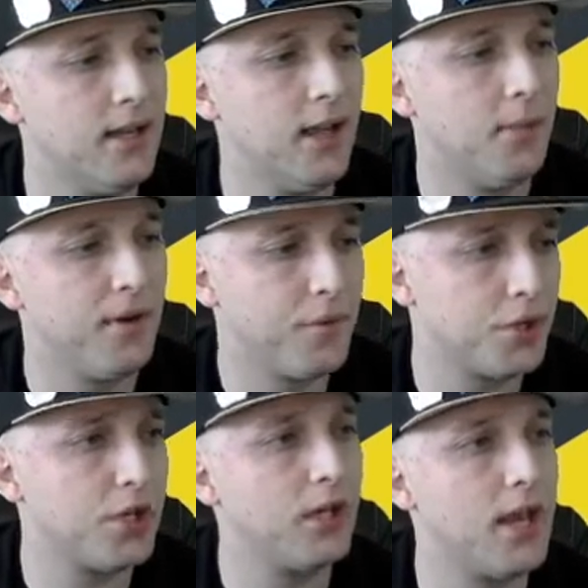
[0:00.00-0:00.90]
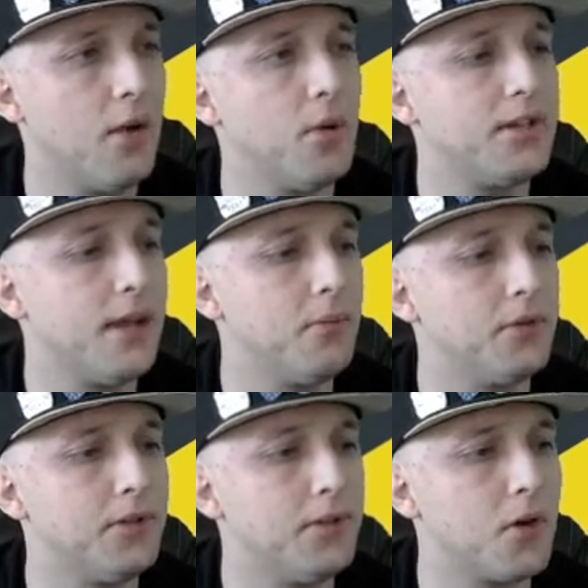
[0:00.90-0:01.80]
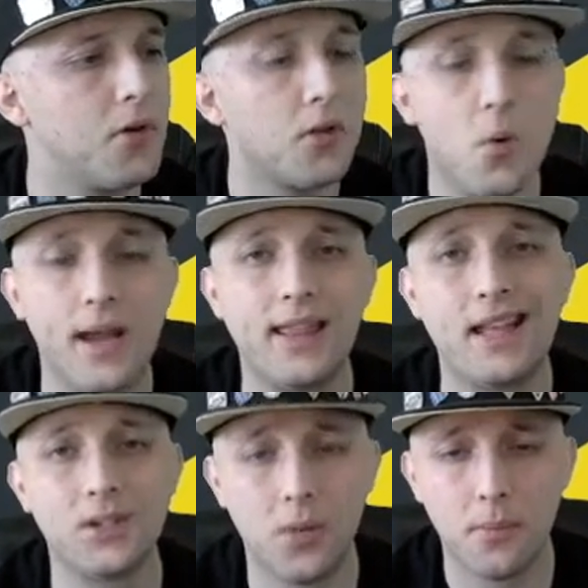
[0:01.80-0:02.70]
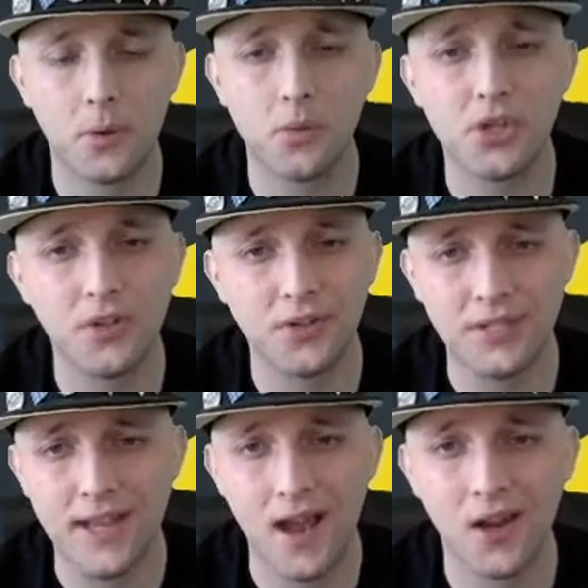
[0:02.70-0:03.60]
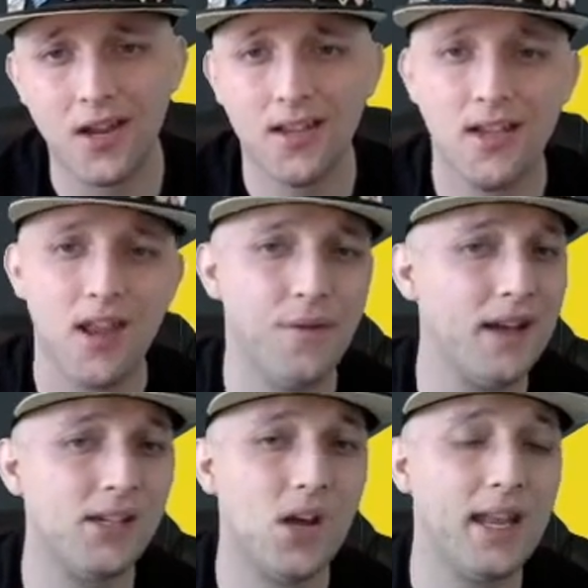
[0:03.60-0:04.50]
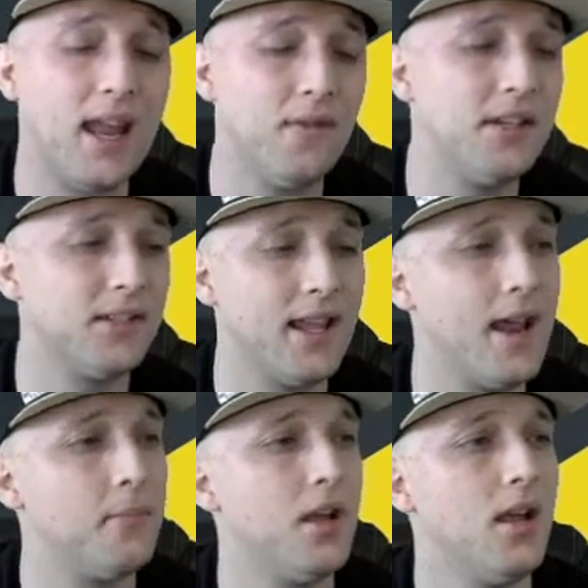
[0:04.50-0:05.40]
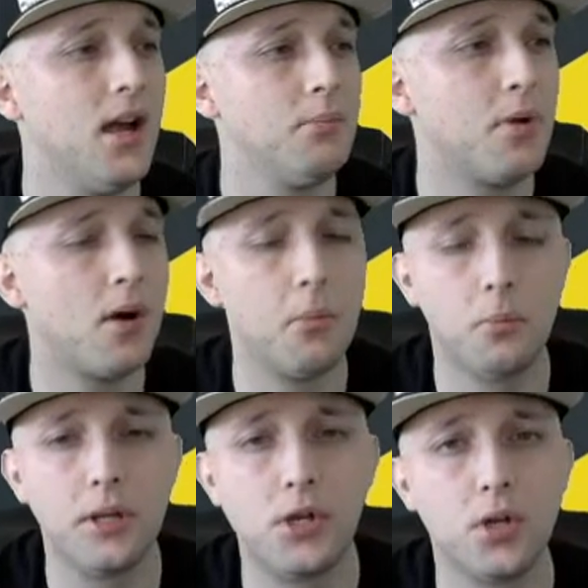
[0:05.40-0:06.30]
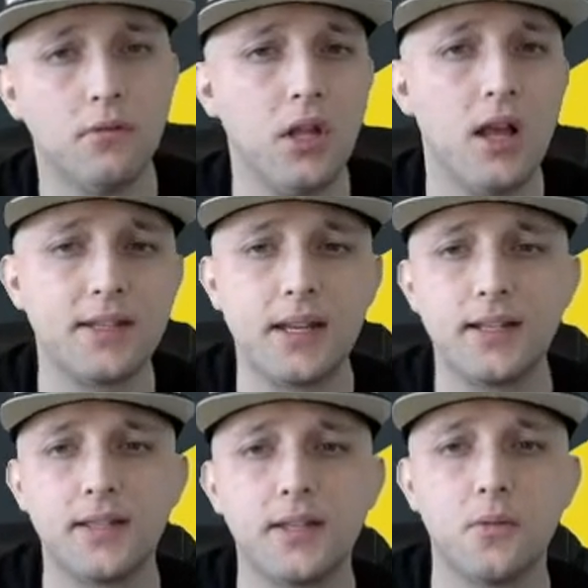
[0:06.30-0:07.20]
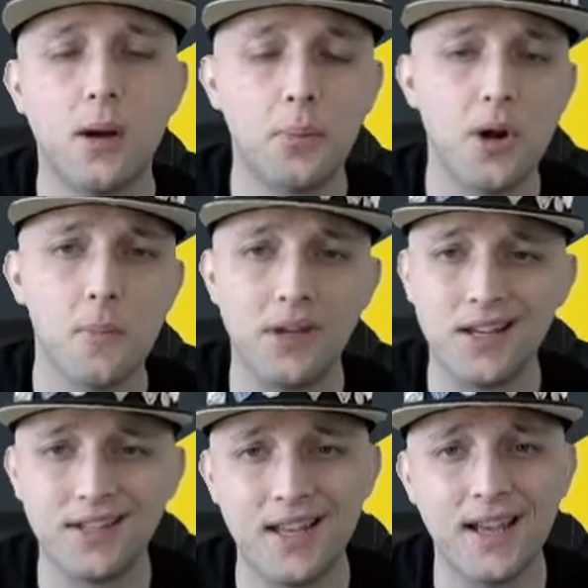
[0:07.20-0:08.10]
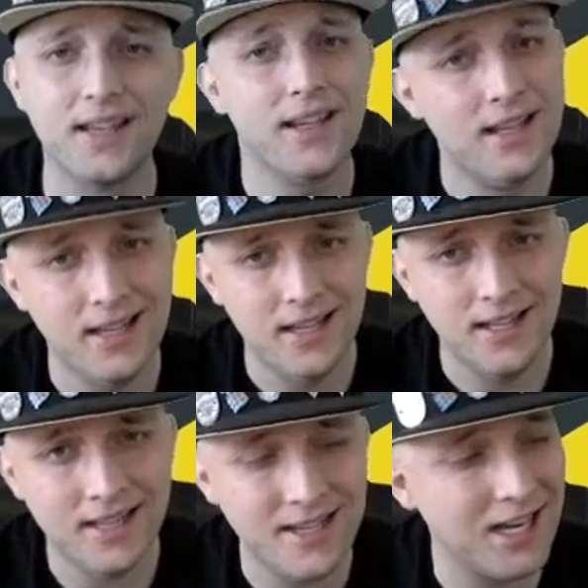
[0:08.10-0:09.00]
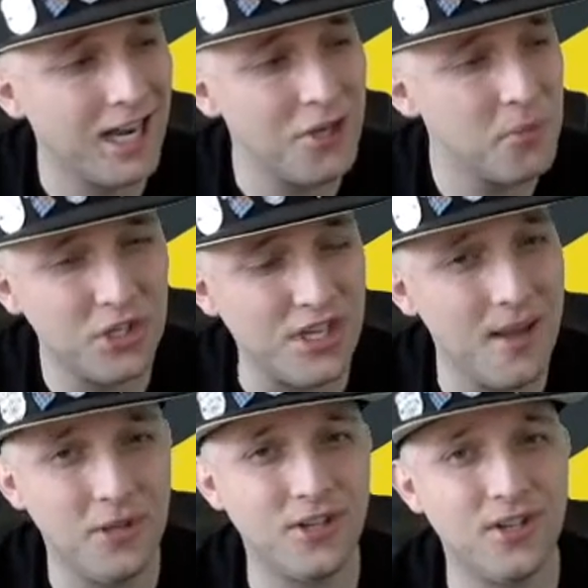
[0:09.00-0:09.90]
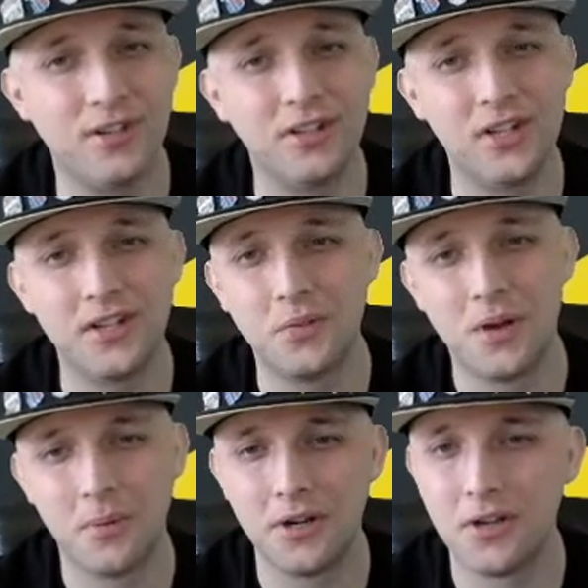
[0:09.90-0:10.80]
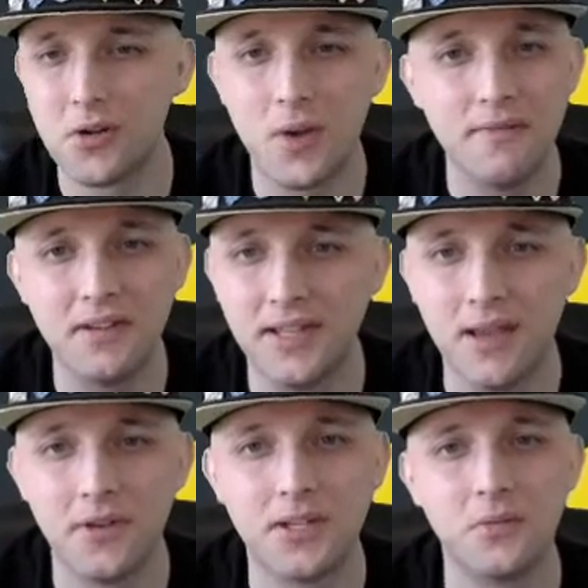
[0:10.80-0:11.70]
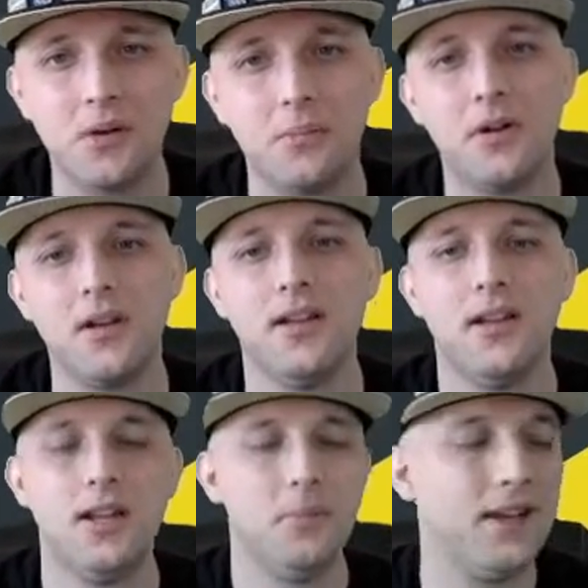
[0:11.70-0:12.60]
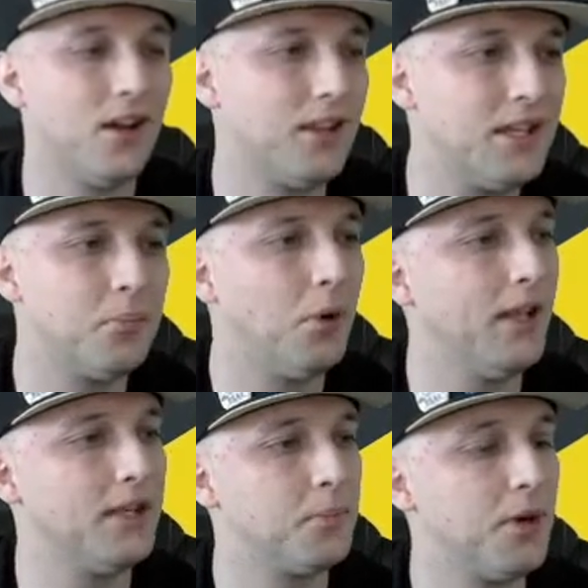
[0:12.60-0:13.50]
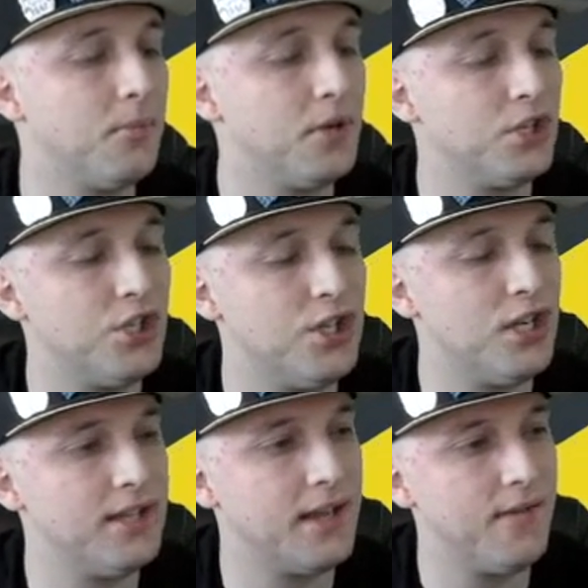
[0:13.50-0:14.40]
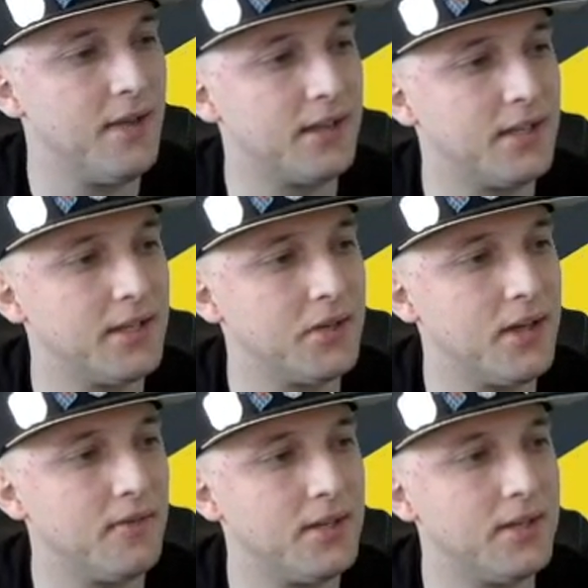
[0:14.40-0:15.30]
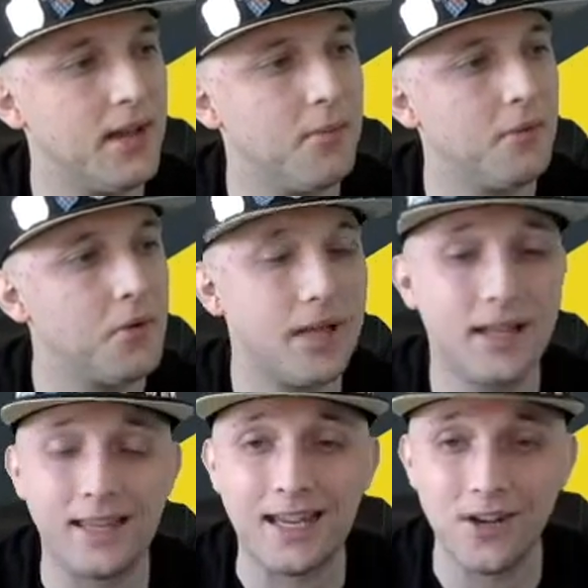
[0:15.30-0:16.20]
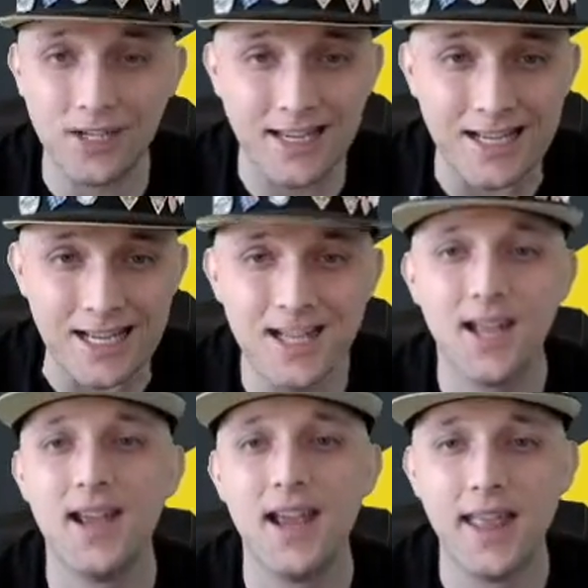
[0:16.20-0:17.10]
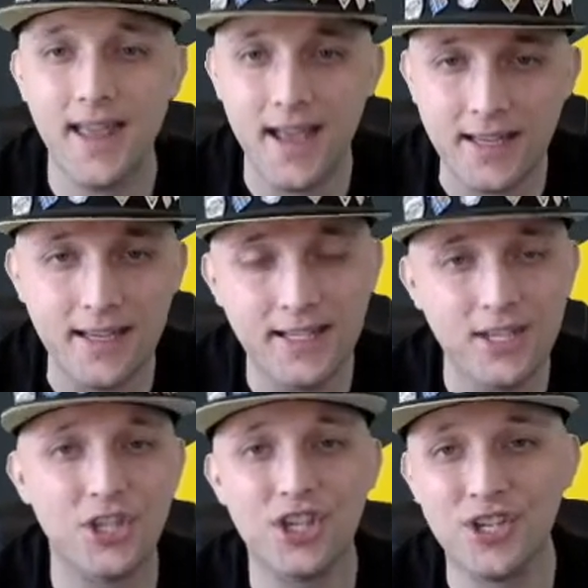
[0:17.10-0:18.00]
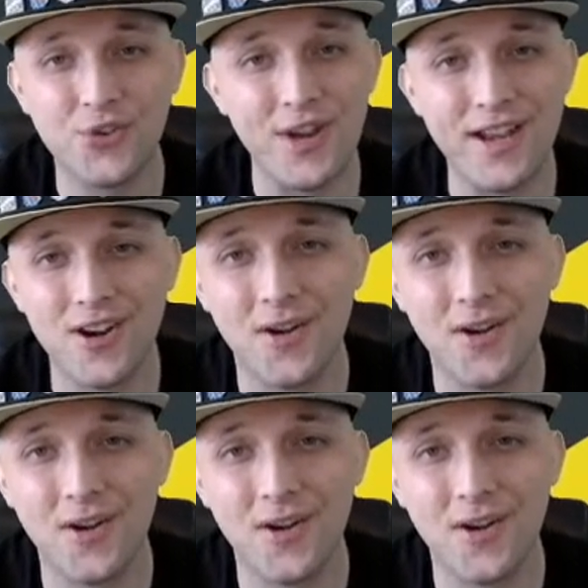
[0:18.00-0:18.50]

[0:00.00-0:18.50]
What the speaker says: Unfortunately, I was able to Earthquake that Swampert with shields down. If I had gone Heavy Slam, I probably could have lost against the Swampert because that's not going to do much damage at all to the Swampert. Don't go Heavy Slam into Swampert. But now at this point, it's pretty much GG's. I have access to Heavy Slam, throw it at the Giratina, and that is a GG's trainer.